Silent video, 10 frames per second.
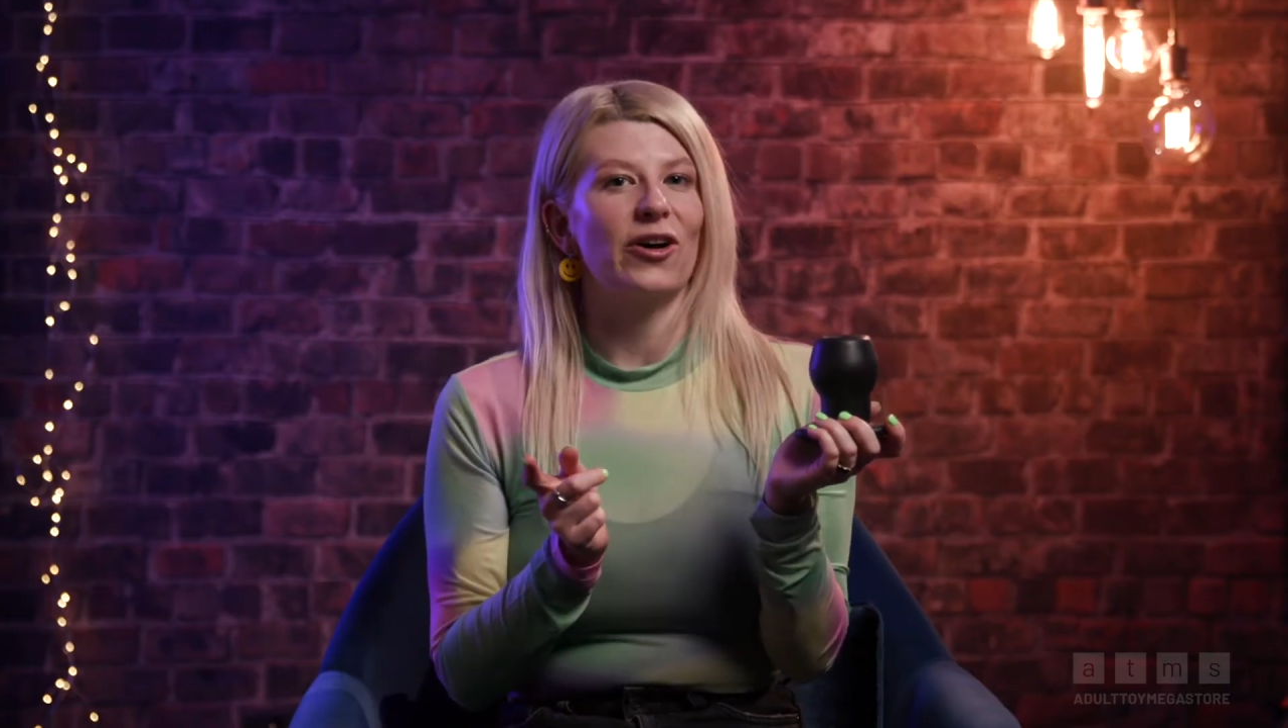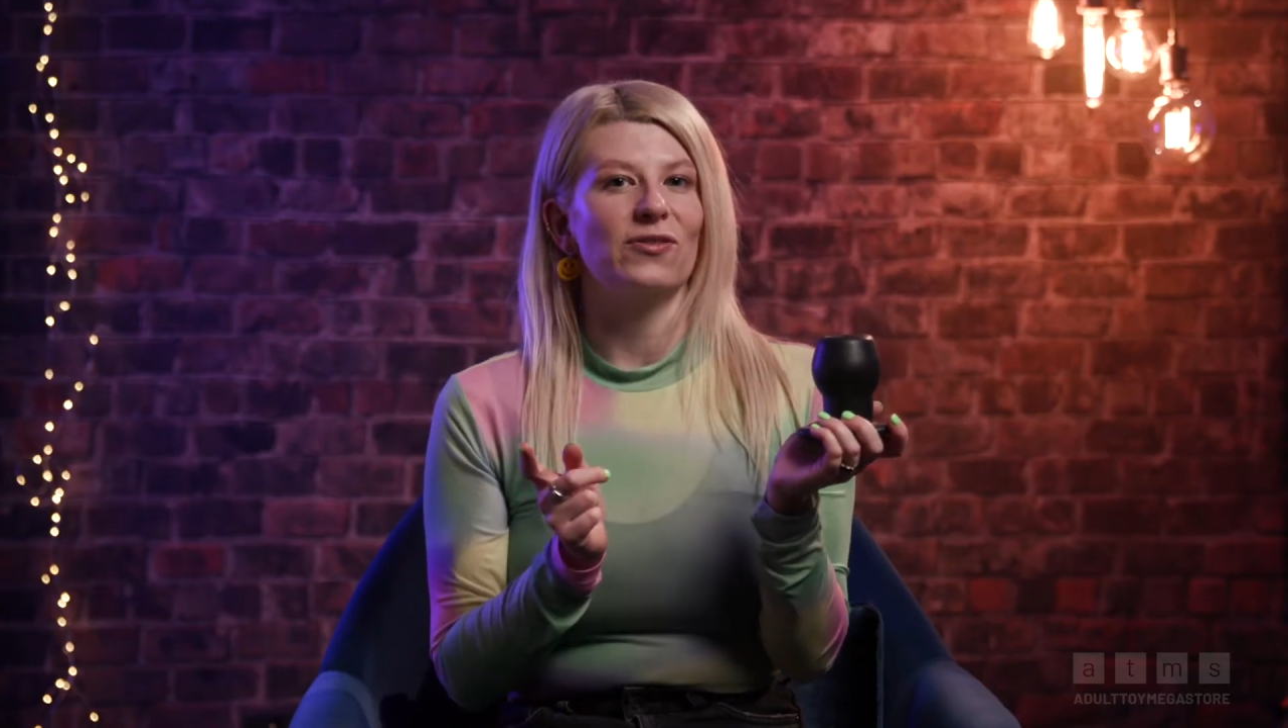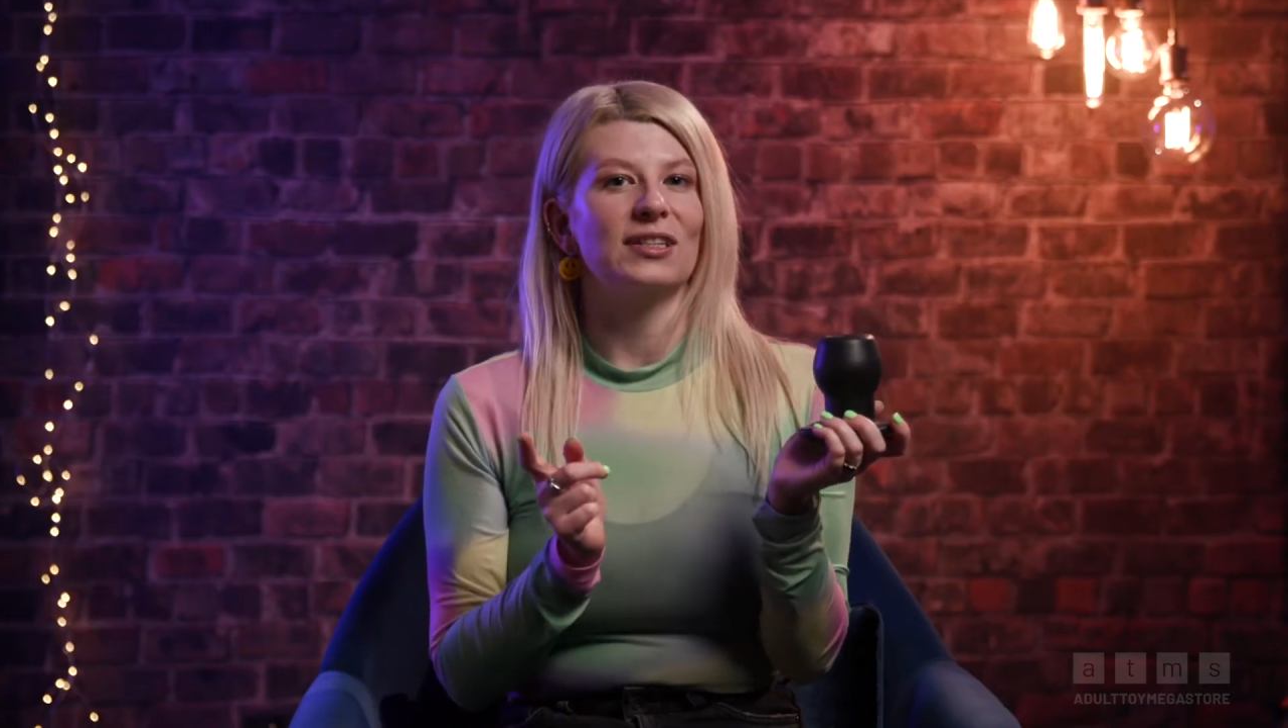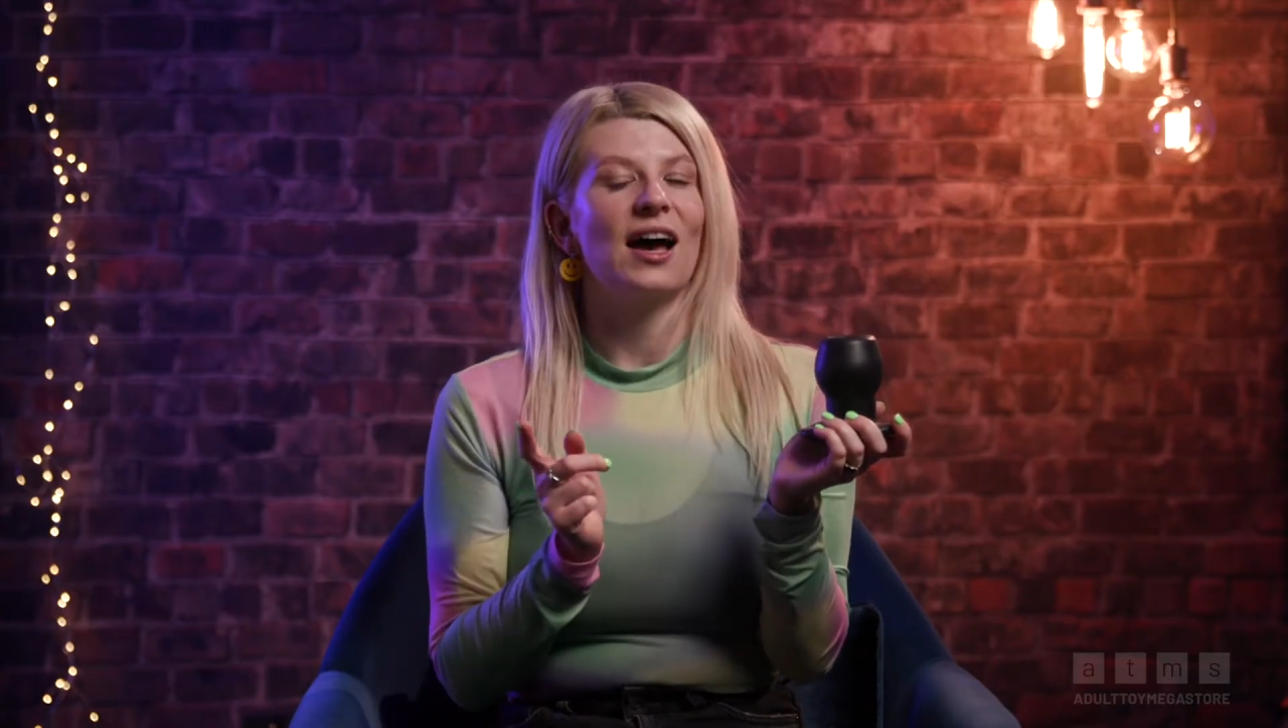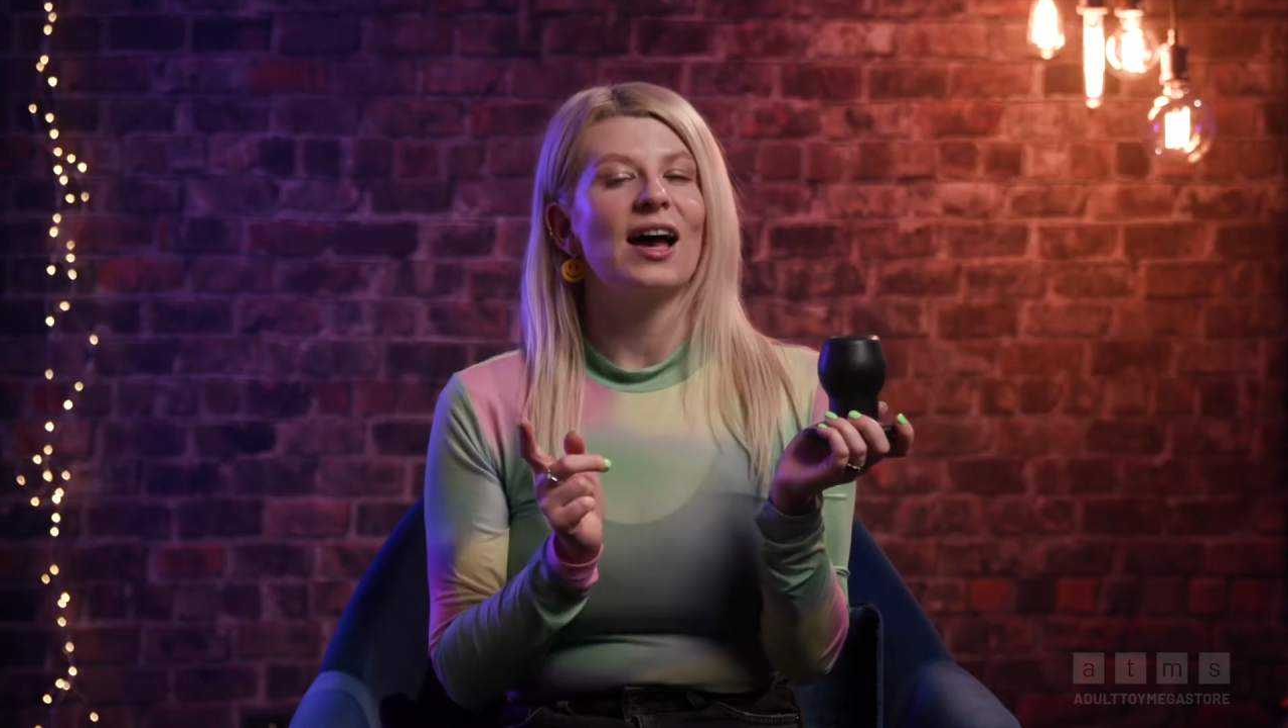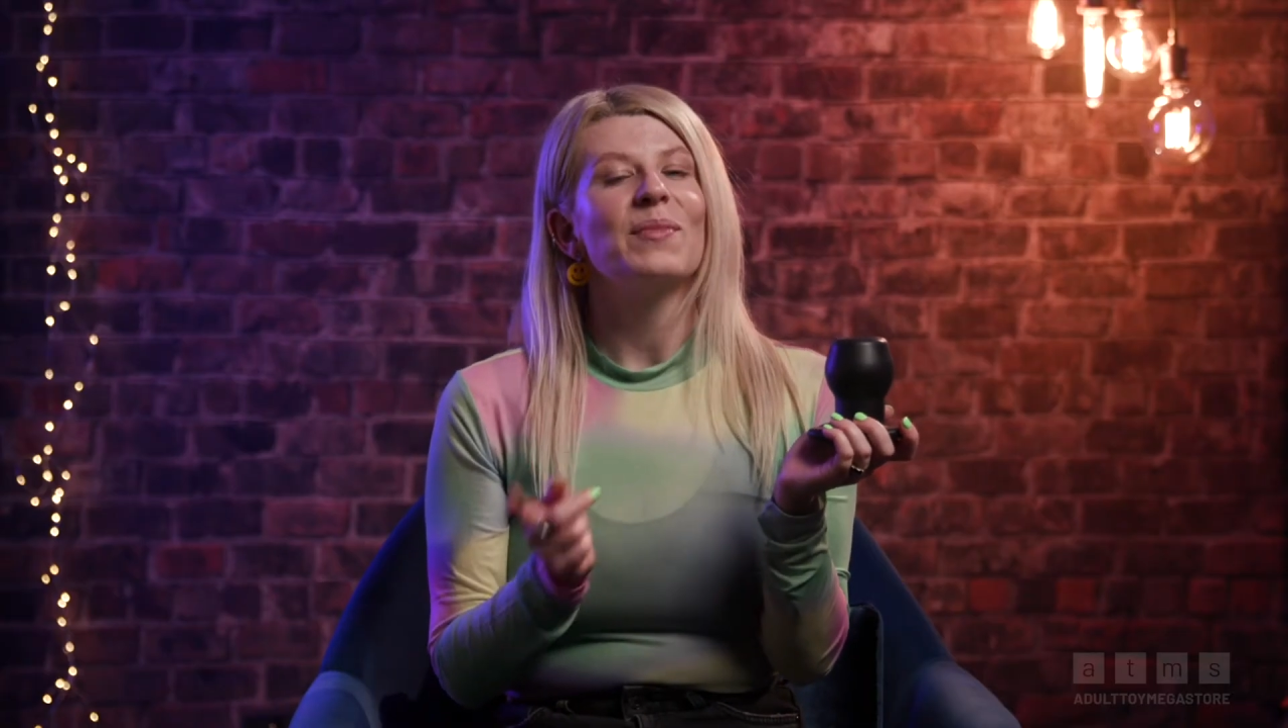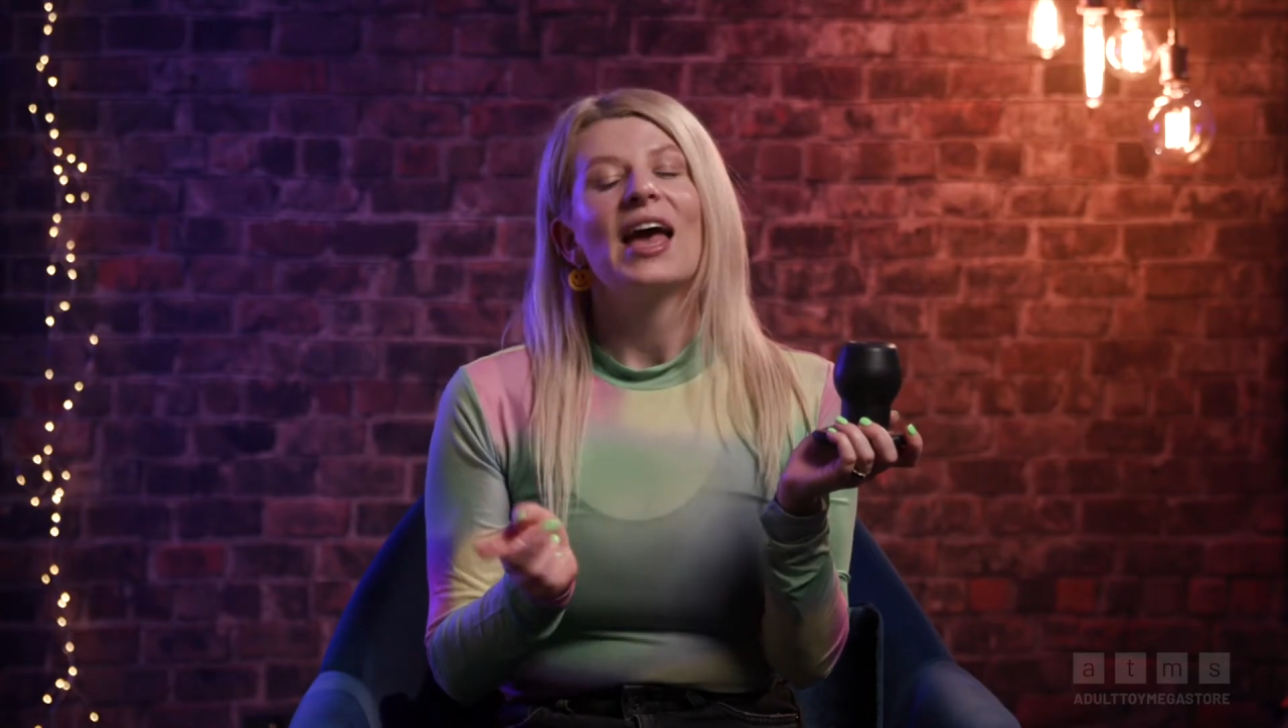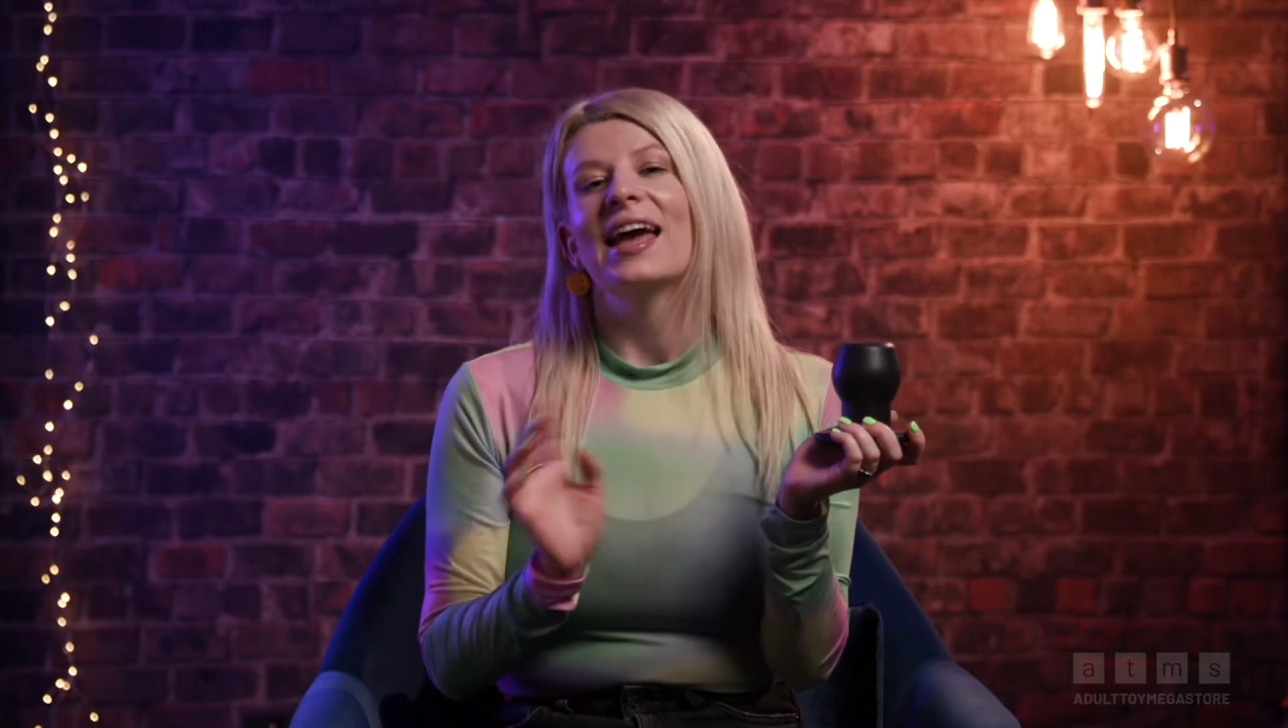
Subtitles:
over time